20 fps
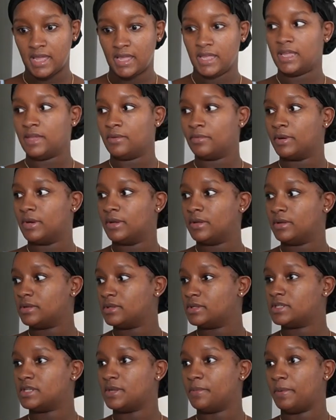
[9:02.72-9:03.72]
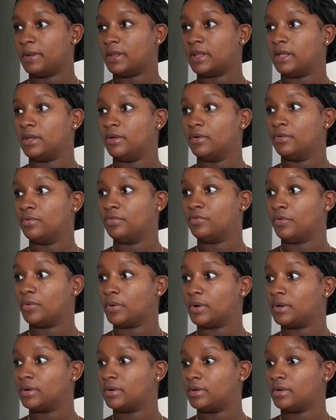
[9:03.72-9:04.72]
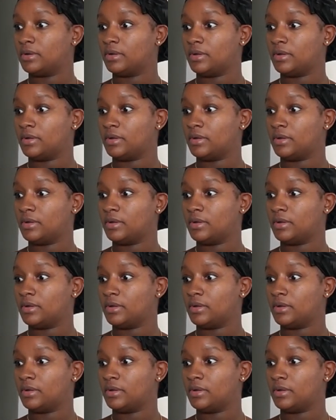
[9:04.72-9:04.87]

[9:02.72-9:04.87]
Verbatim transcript: he would typically go for.